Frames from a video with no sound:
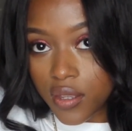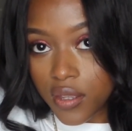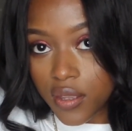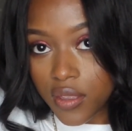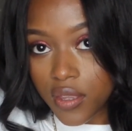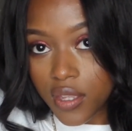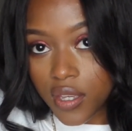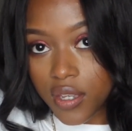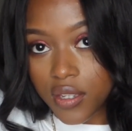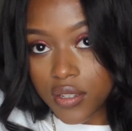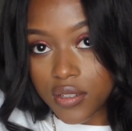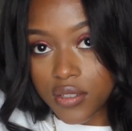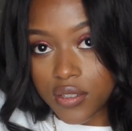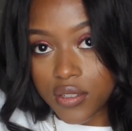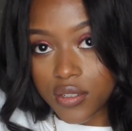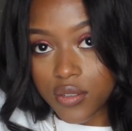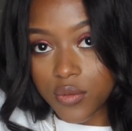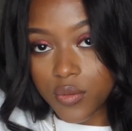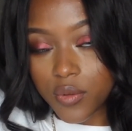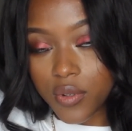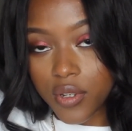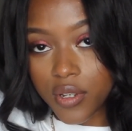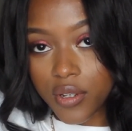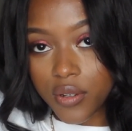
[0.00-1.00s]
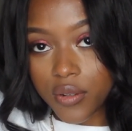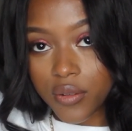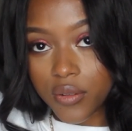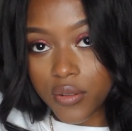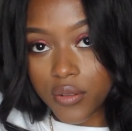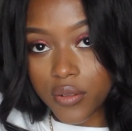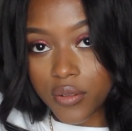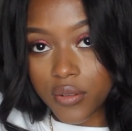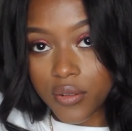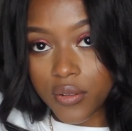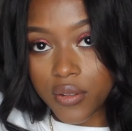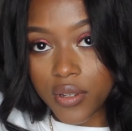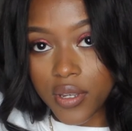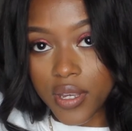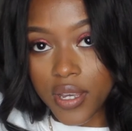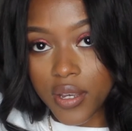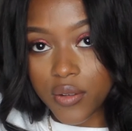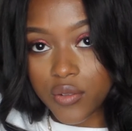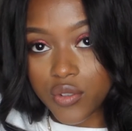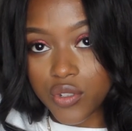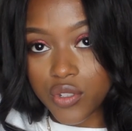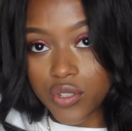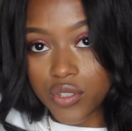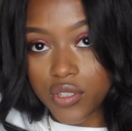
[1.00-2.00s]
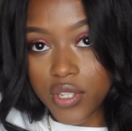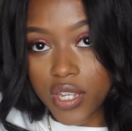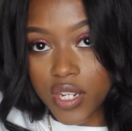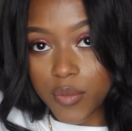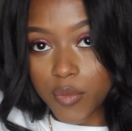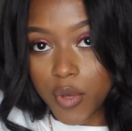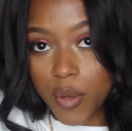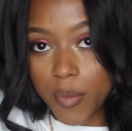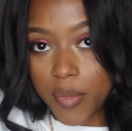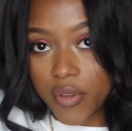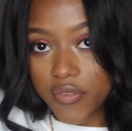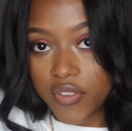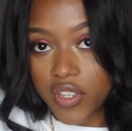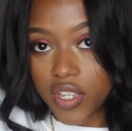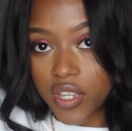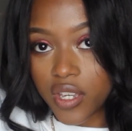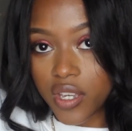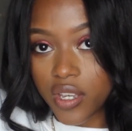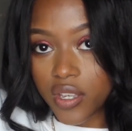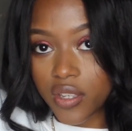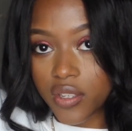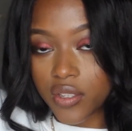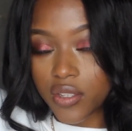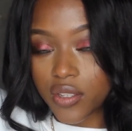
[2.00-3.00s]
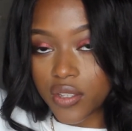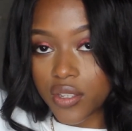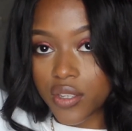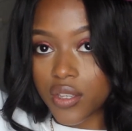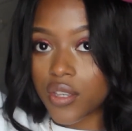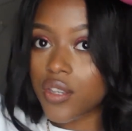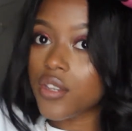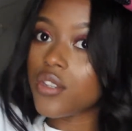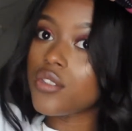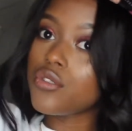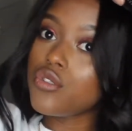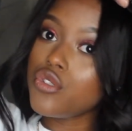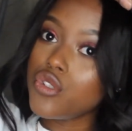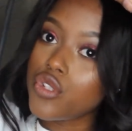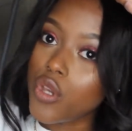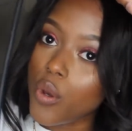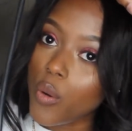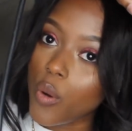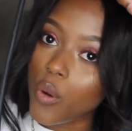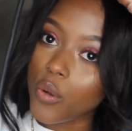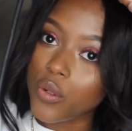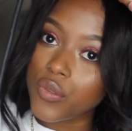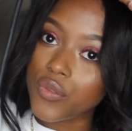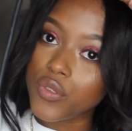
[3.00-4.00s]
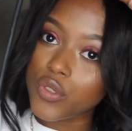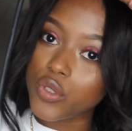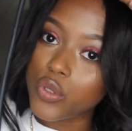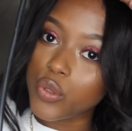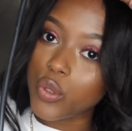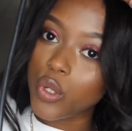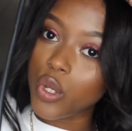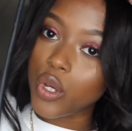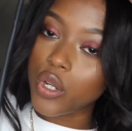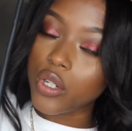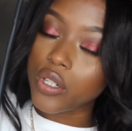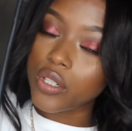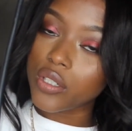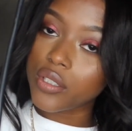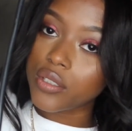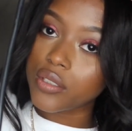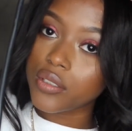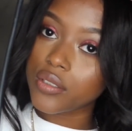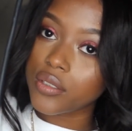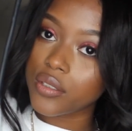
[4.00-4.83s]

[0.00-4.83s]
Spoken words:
that as well. Ouch, slightly bent my finger. Don't hold it for too long.